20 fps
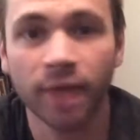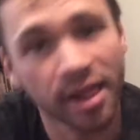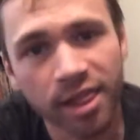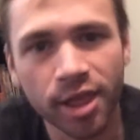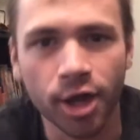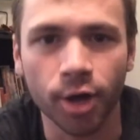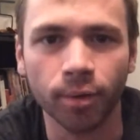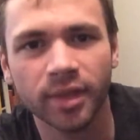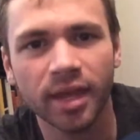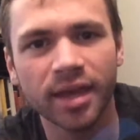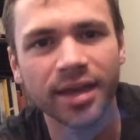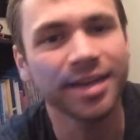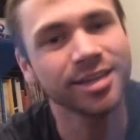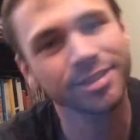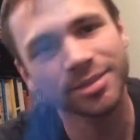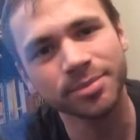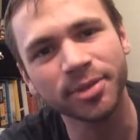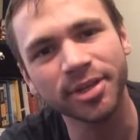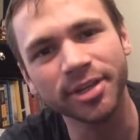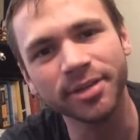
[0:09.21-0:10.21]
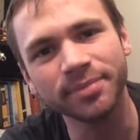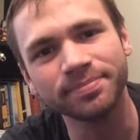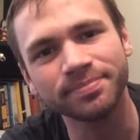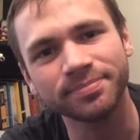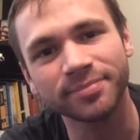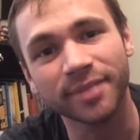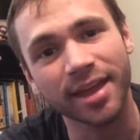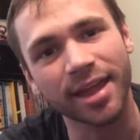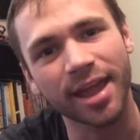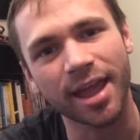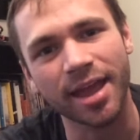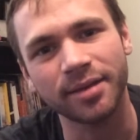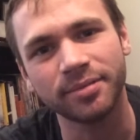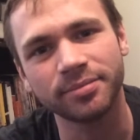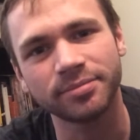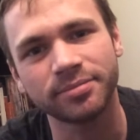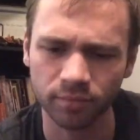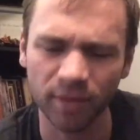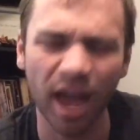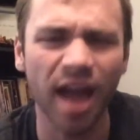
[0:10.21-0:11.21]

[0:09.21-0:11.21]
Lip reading: Hello, it's me again.